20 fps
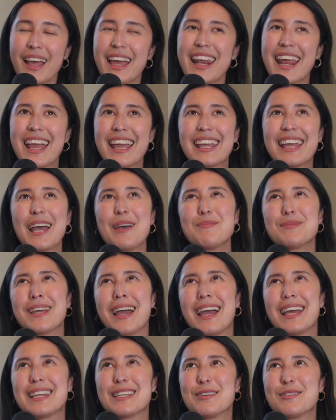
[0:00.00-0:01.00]
And I kept
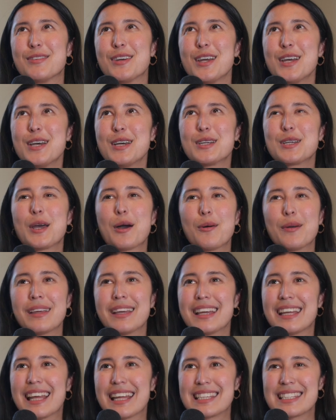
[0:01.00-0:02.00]
kind of
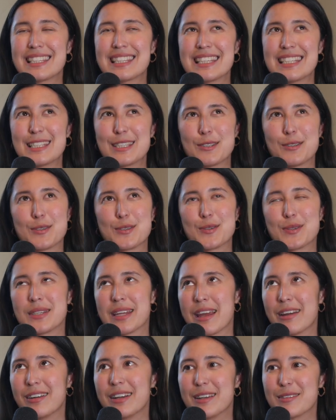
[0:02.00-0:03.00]
going against these social
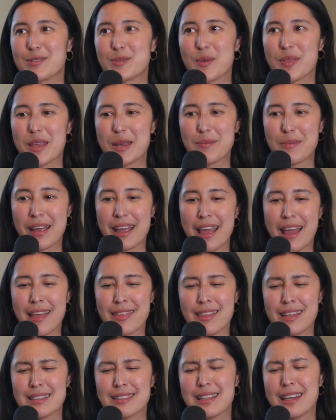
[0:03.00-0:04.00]
narratives within my
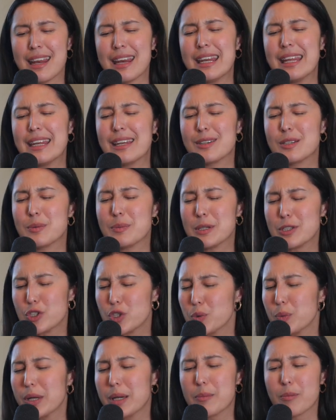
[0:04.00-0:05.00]
head that said I needed to be
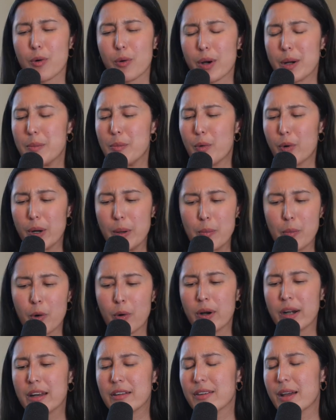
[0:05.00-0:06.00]
doing more and more and
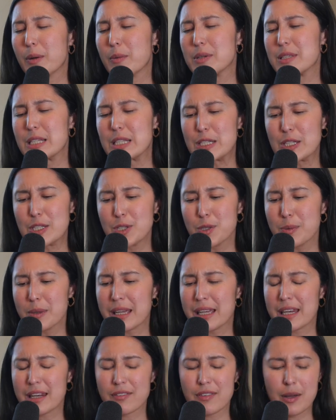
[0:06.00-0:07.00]
more. And if I wasn't
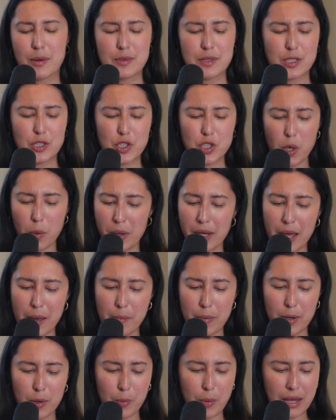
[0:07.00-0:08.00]
doing, and if I wasn't showing
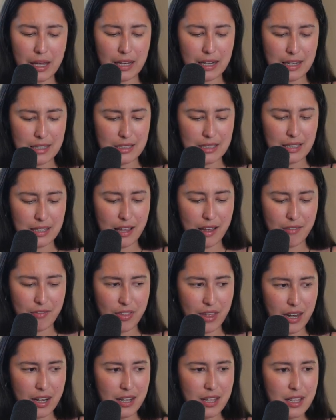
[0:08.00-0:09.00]
up at Awaken into Love,
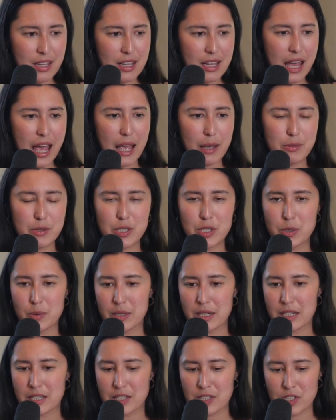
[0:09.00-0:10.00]
then I was
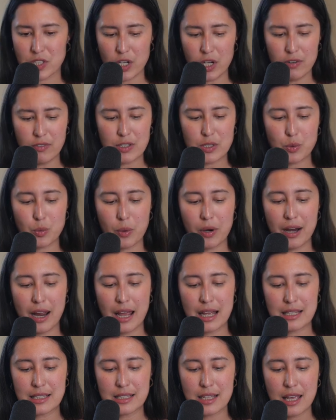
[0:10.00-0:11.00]
doing a disservice.
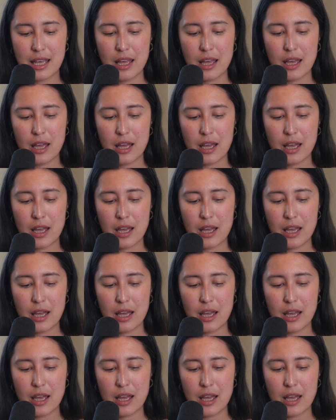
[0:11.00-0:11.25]
Whereas